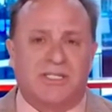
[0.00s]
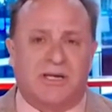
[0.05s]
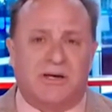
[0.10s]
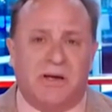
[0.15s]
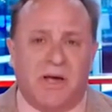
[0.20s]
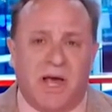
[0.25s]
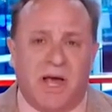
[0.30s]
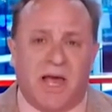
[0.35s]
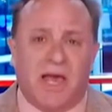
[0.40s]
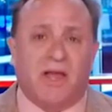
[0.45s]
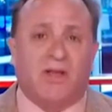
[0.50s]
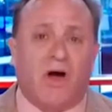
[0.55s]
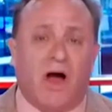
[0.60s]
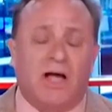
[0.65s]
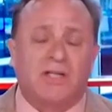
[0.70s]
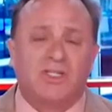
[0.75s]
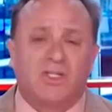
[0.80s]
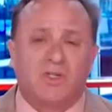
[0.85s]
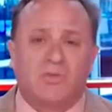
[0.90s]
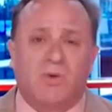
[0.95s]
Uh, it
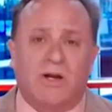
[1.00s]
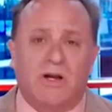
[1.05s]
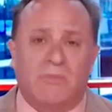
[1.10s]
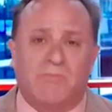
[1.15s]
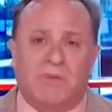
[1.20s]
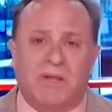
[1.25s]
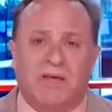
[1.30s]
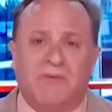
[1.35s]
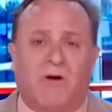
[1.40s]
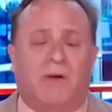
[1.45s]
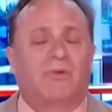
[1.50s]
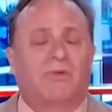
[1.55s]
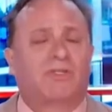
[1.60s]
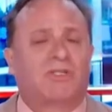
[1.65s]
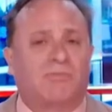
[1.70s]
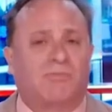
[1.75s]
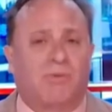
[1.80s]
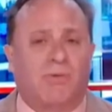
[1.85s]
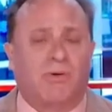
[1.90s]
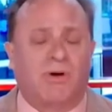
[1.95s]
causes one to believe almost
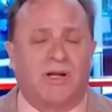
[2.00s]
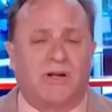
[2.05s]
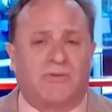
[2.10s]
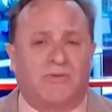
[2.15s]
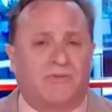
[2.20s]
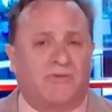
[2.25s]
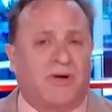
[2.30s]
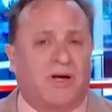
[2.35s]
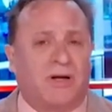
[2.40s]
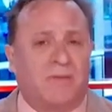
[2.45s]
the point of